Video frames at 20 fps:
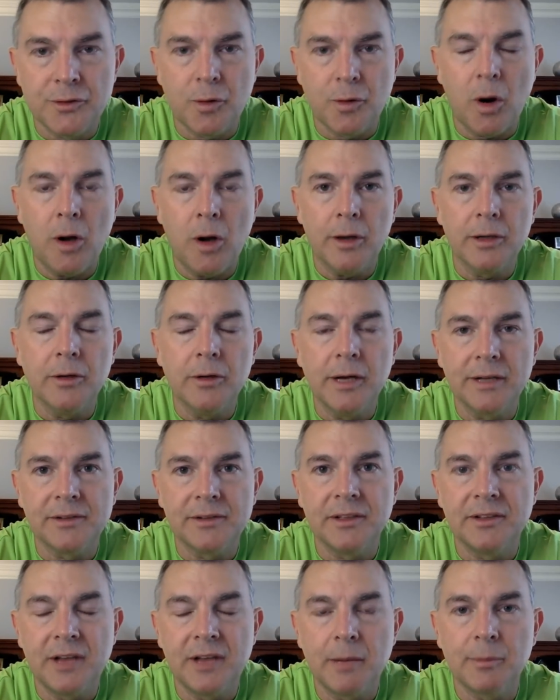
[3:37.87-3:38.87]
drawing less
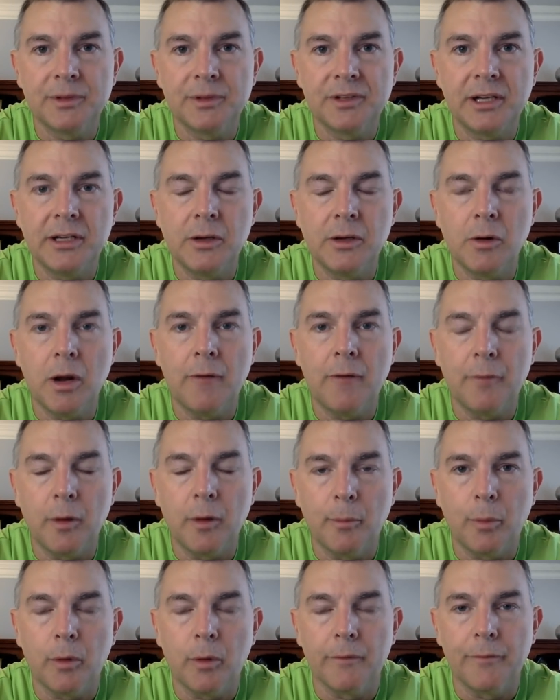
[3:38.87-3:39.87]
than 10% a year off our
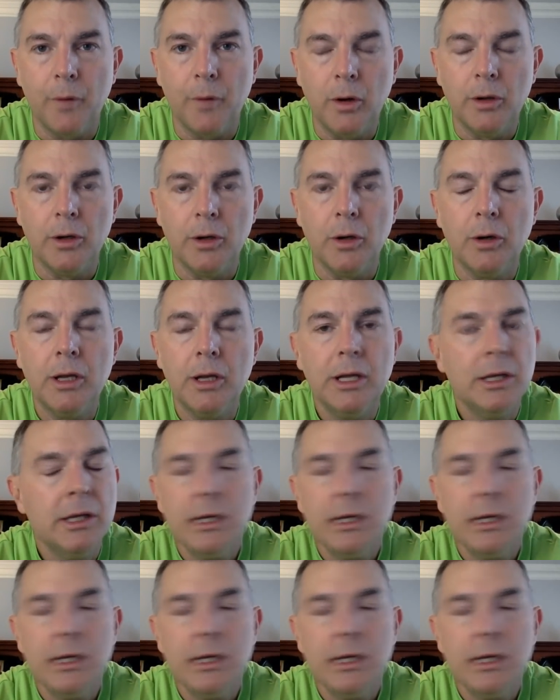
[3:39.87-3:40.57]
portfolio.